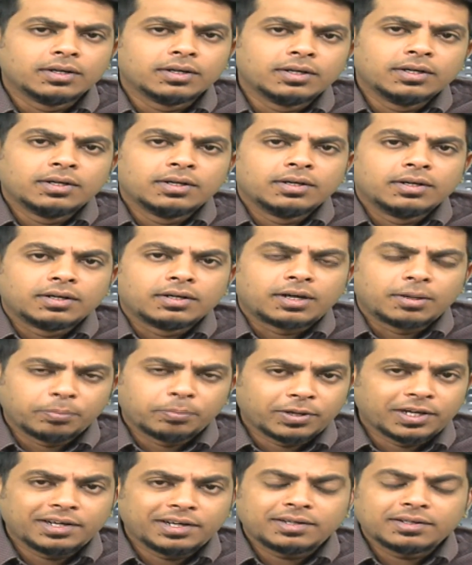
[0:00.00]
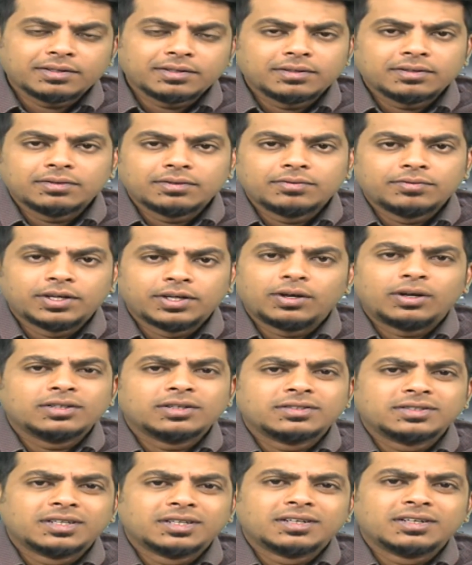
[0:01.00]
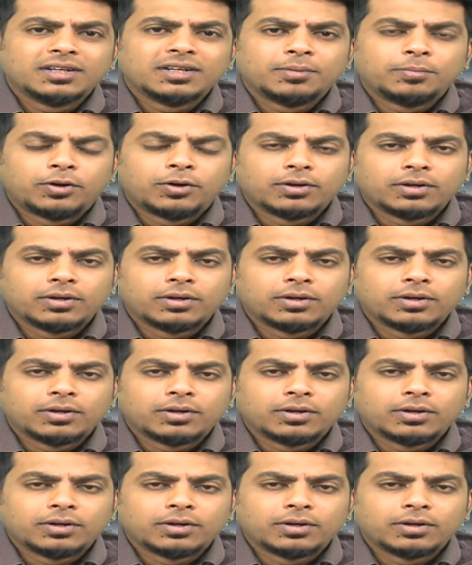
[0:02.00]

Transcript: complete? We are not certain about it,